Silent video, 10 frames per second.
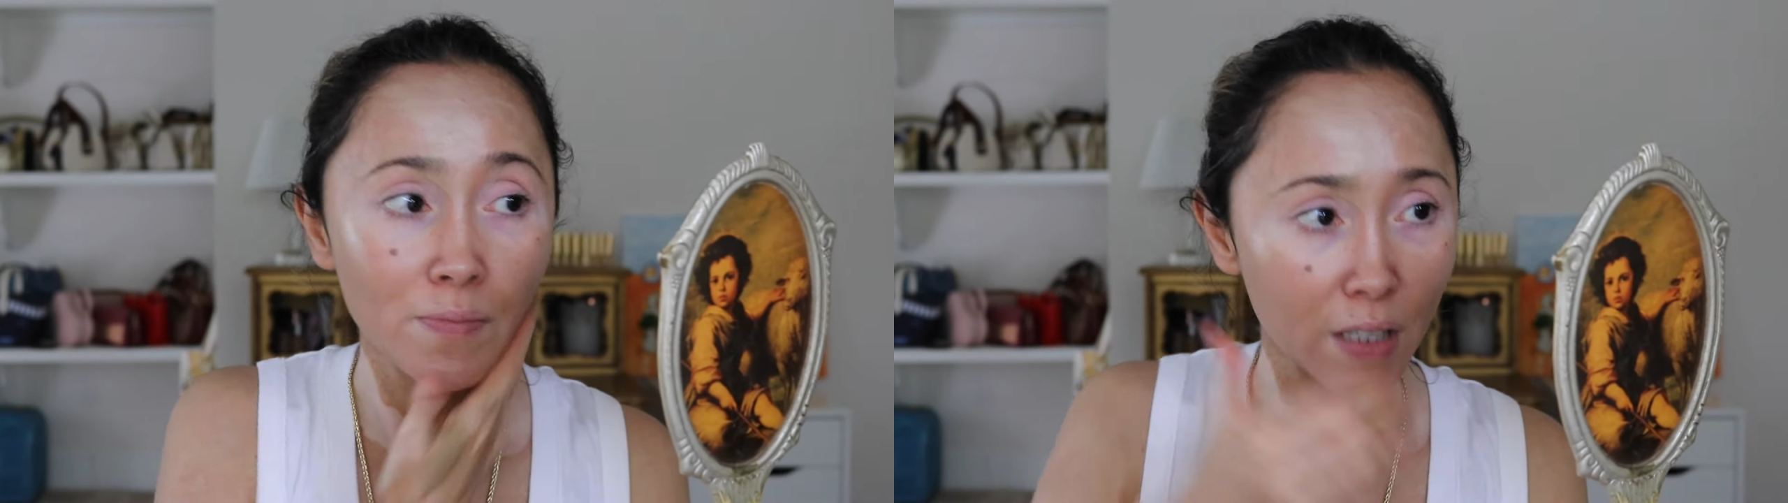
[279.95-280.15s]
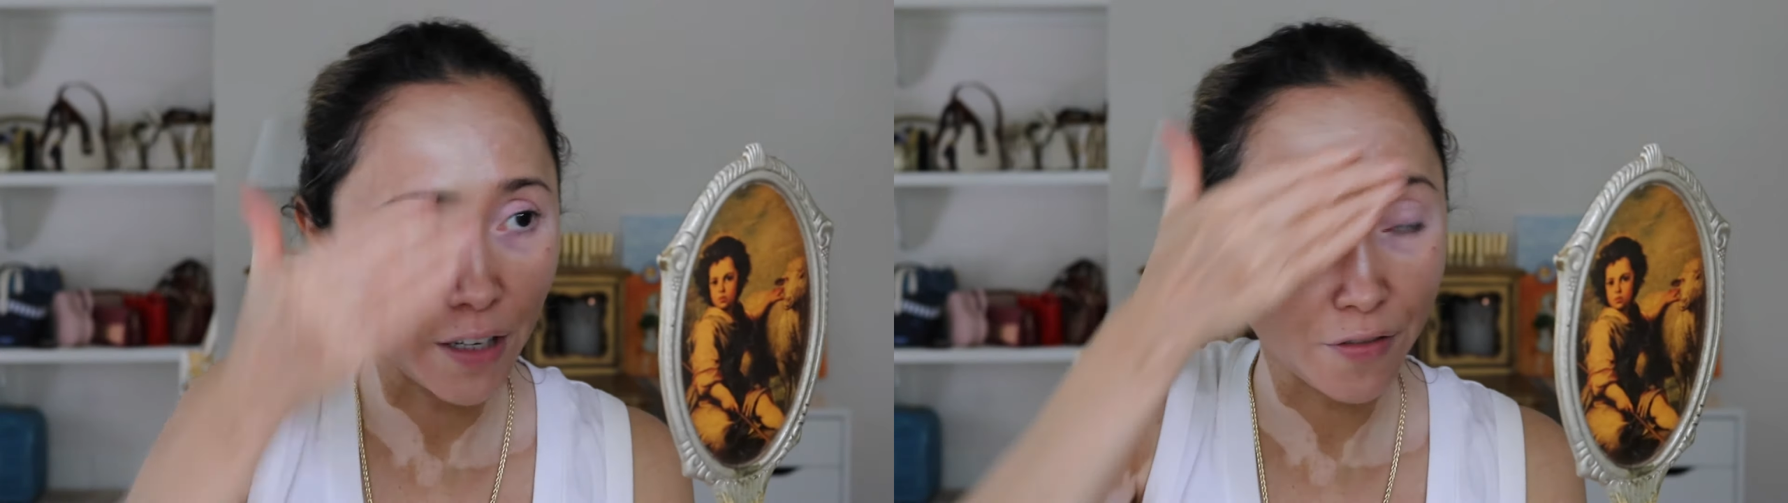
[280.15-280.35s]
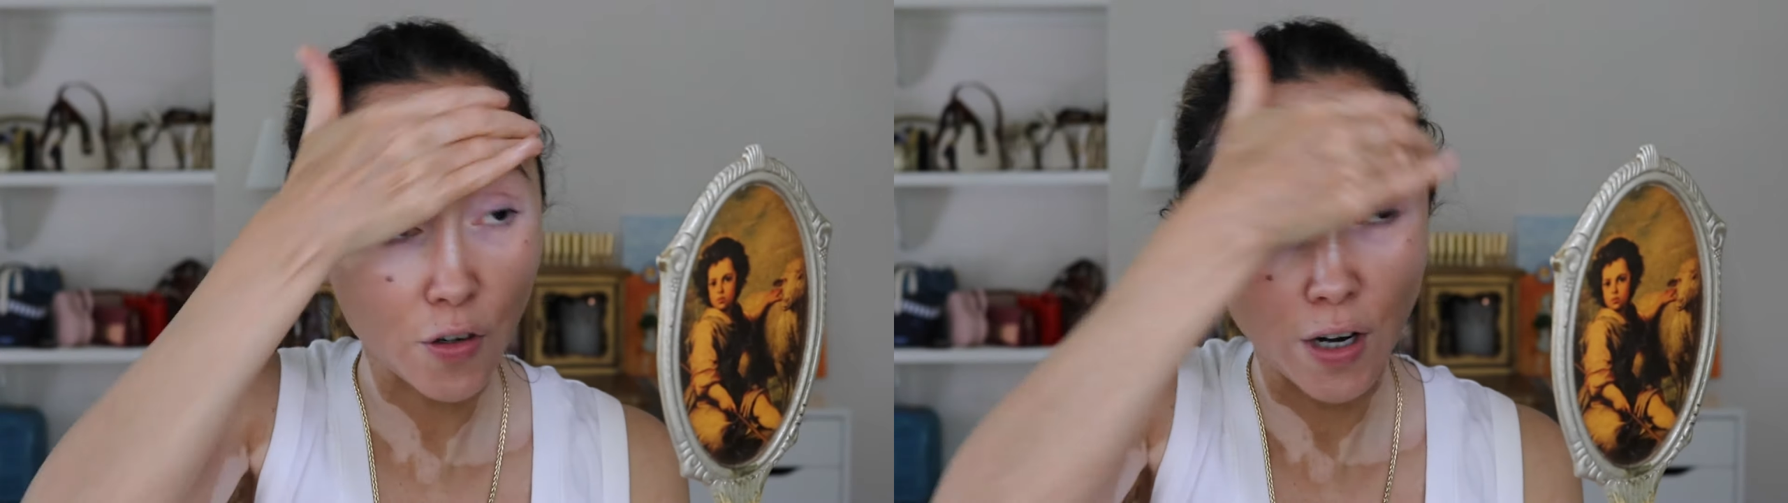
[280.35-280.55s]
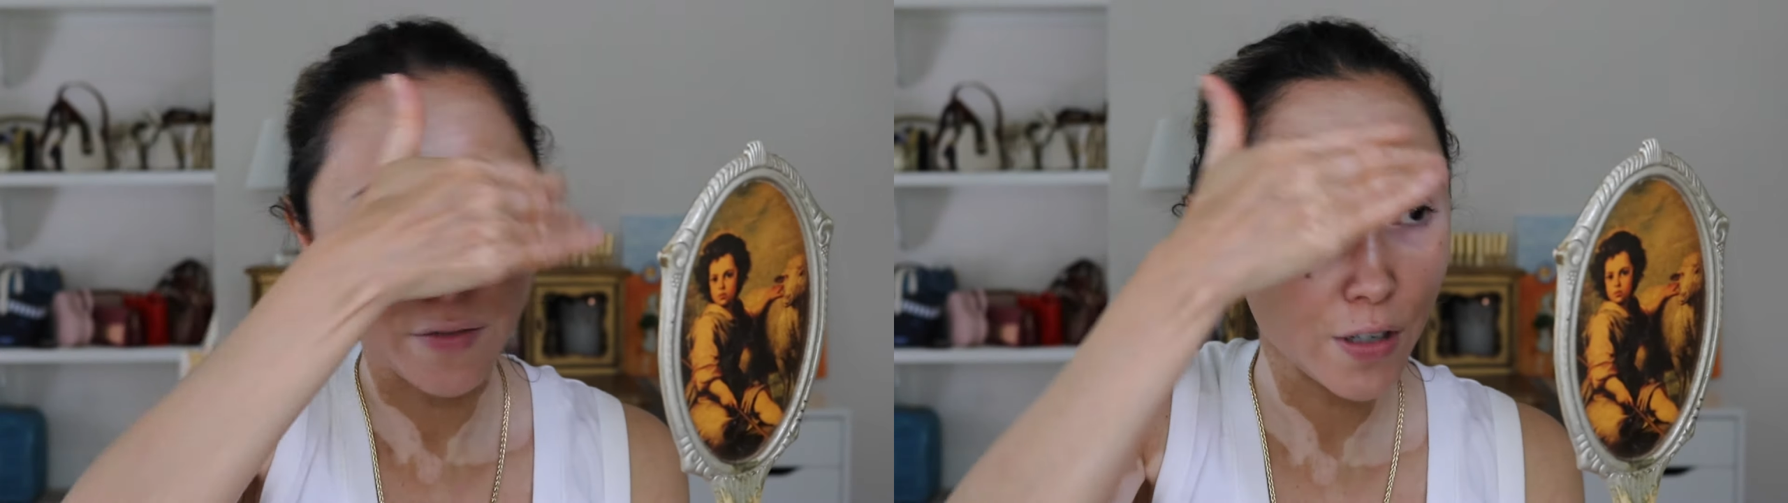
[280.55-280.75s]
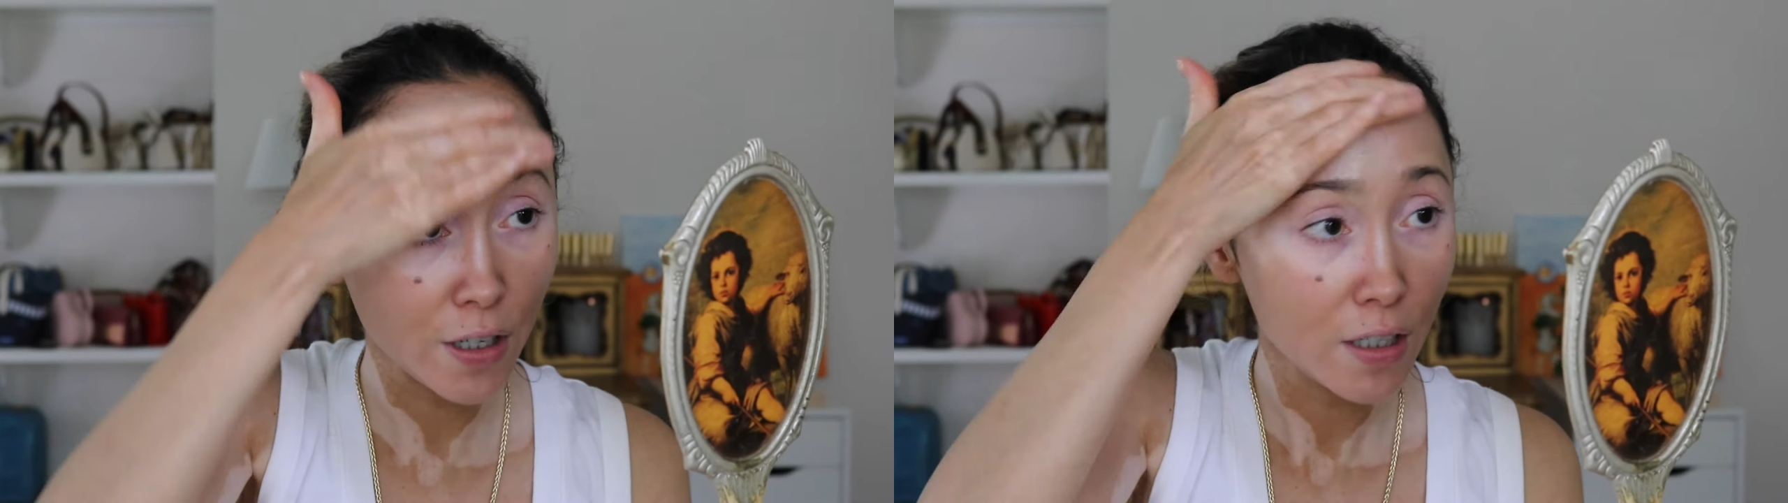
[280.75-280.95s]
in
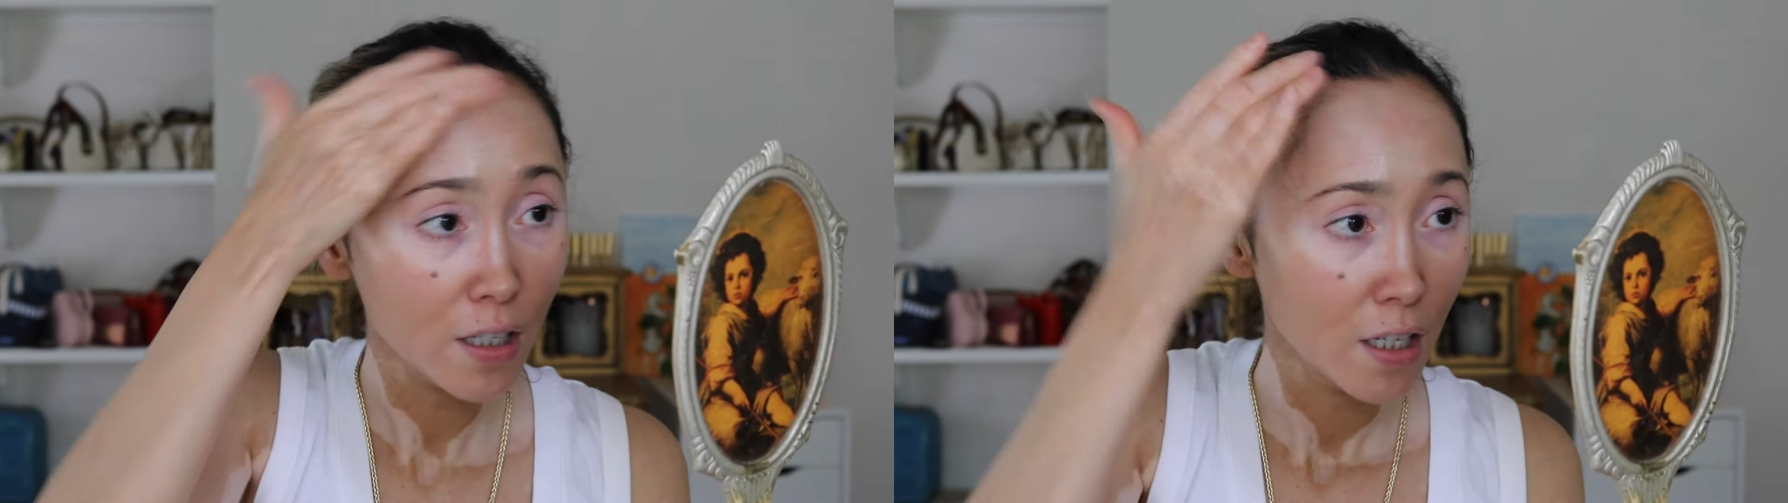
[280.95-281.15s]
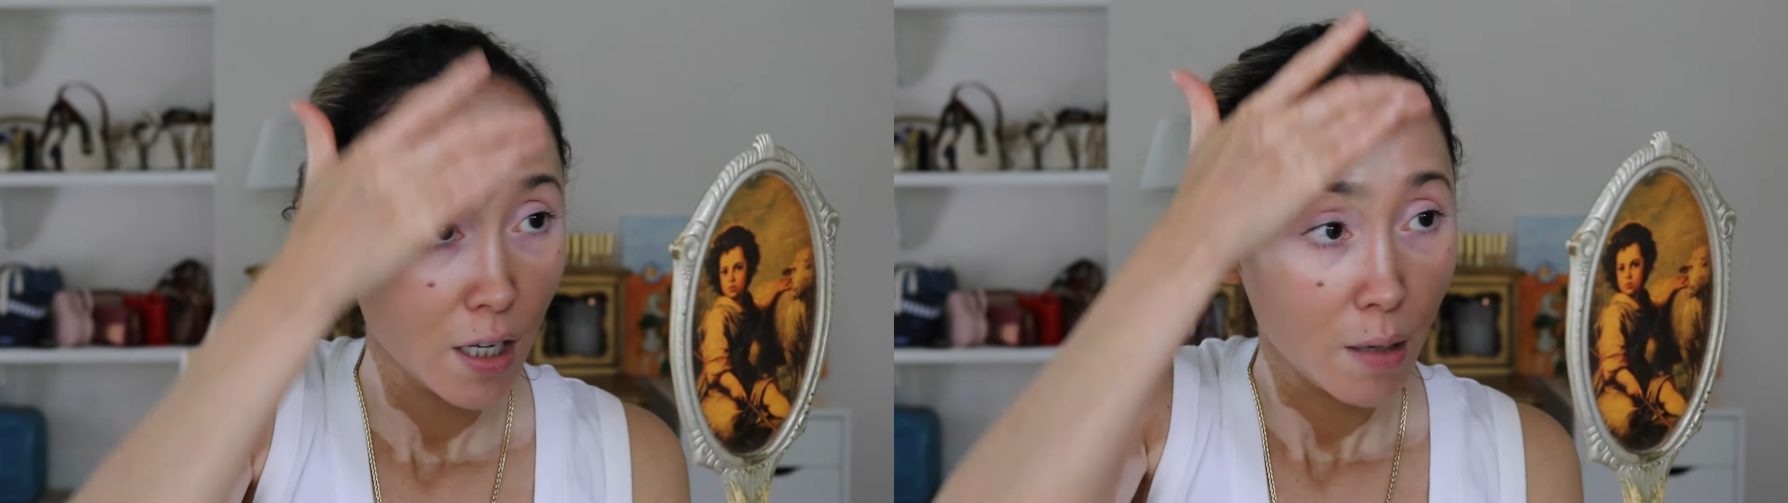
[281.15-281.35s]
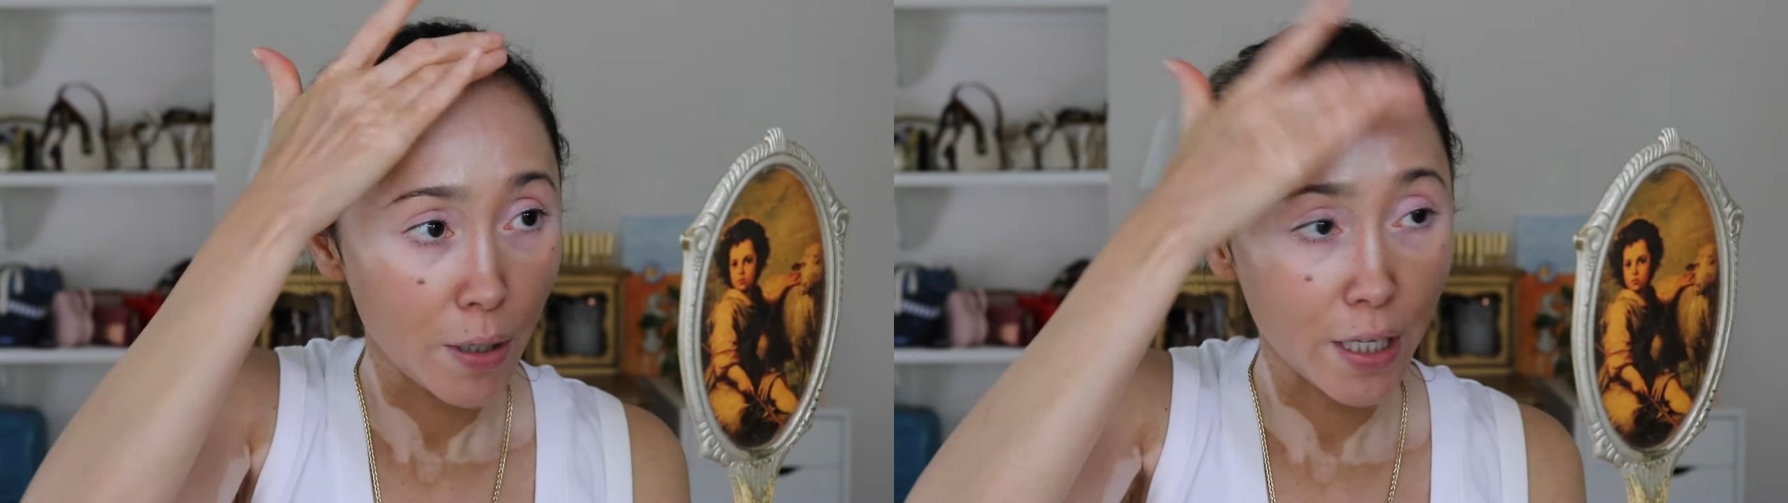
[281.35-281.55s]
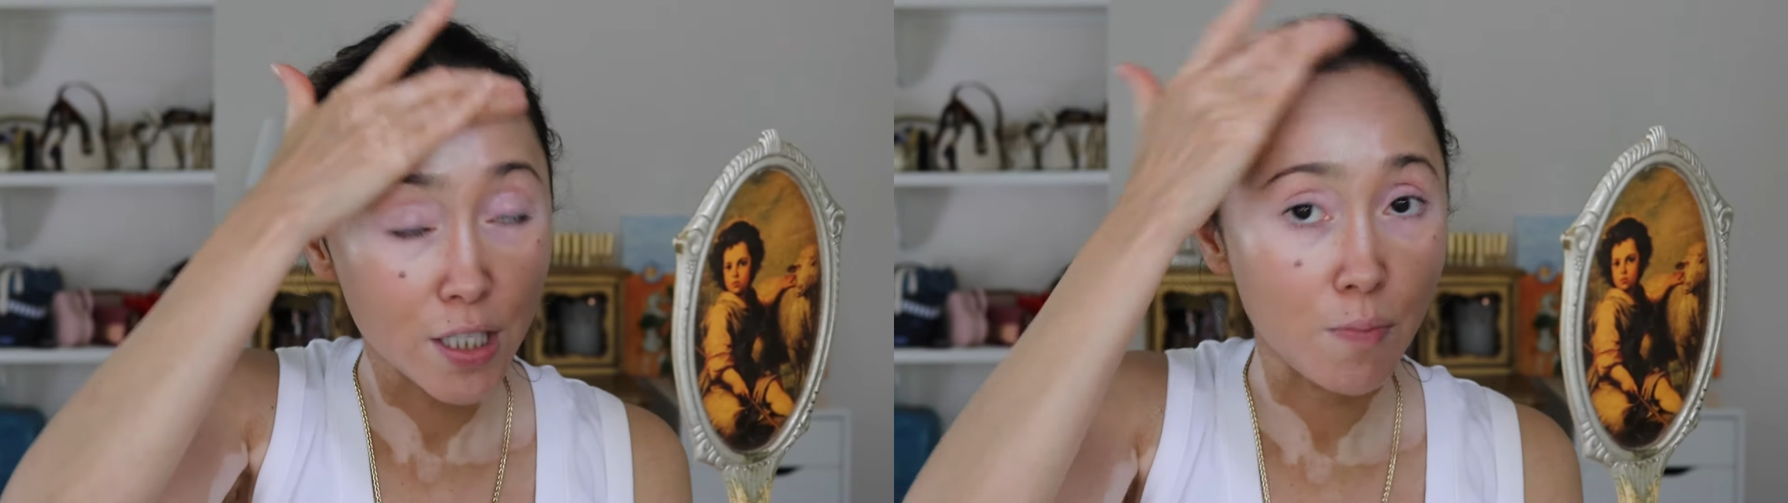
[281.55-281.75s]
forever, but it's